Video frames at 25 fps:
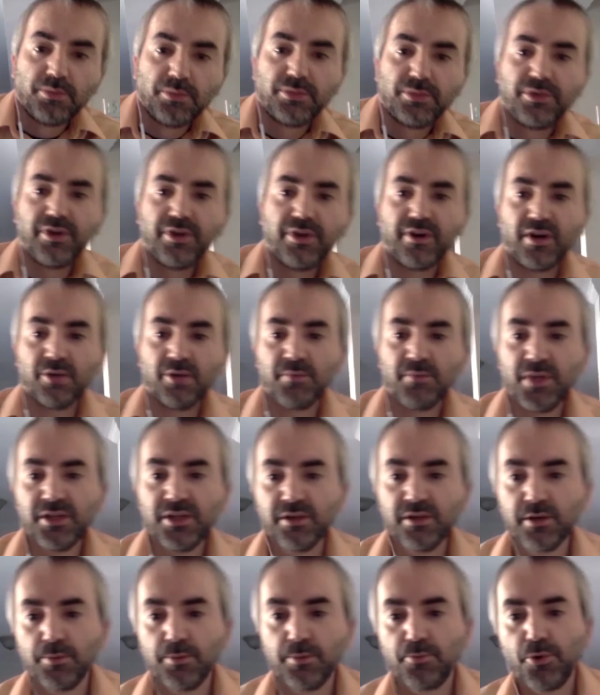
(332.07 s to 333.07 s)
There are
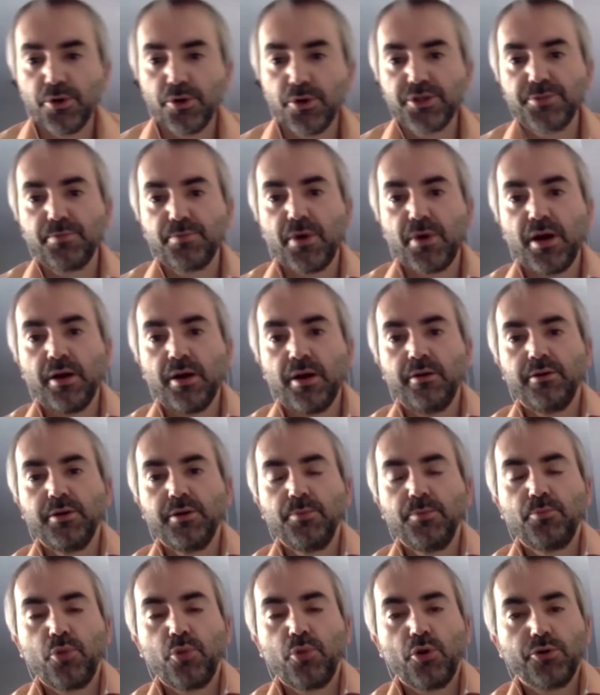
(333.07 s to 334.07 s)
many reports by
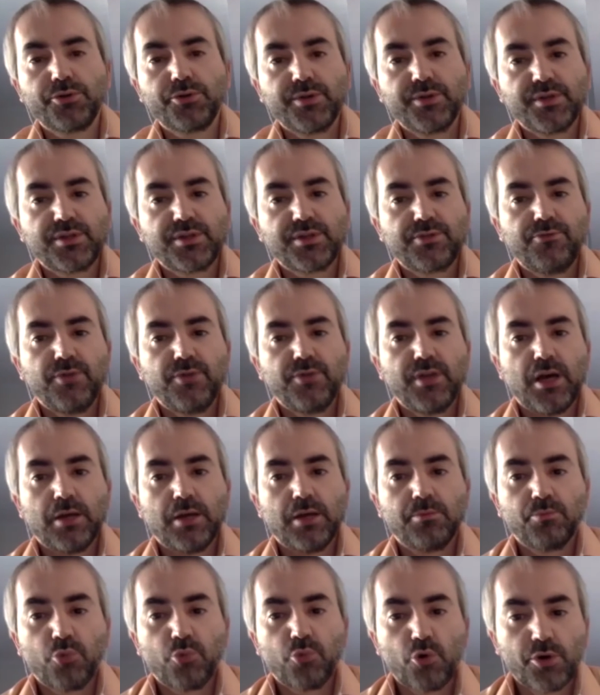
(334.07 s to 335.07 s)
Reporters
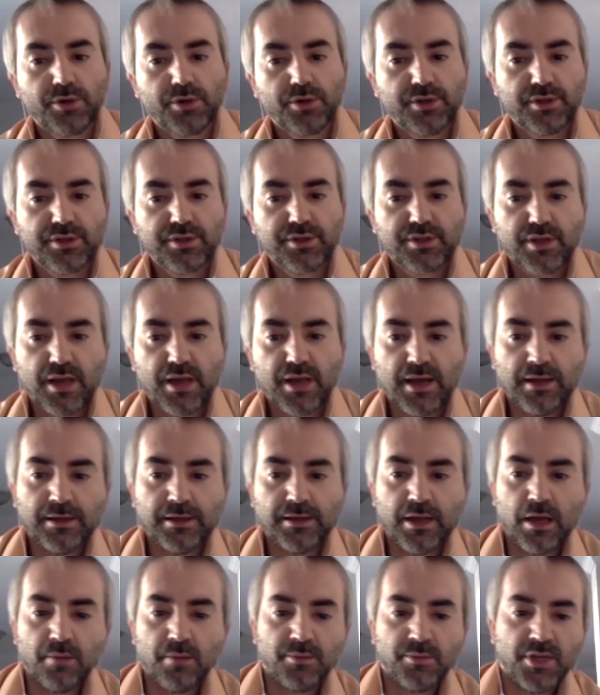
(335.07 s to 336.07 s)
Without Borders and
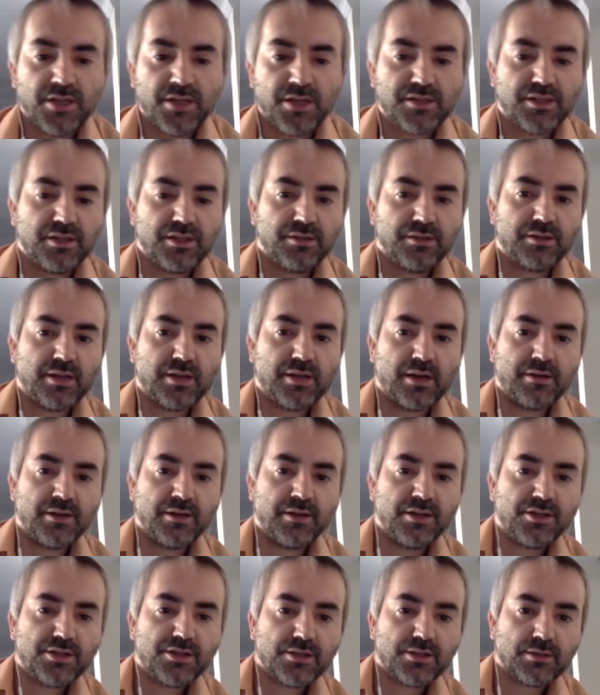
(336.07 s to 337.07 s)
Amnesty
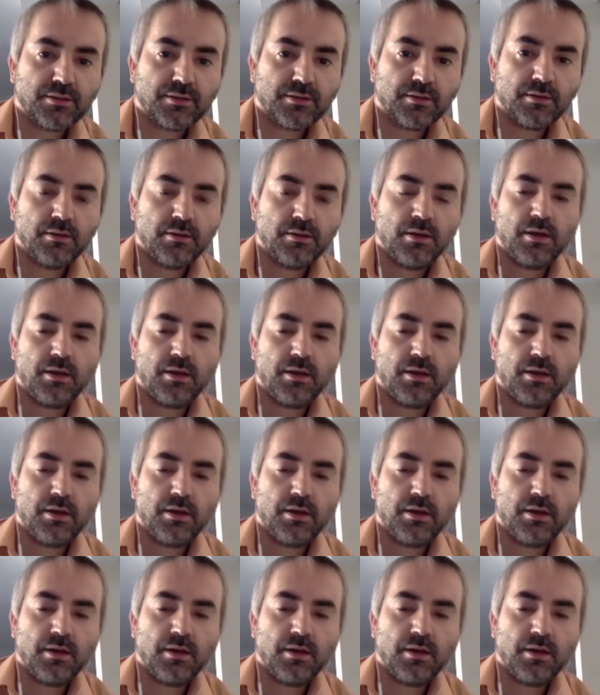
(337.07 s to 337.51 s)
International.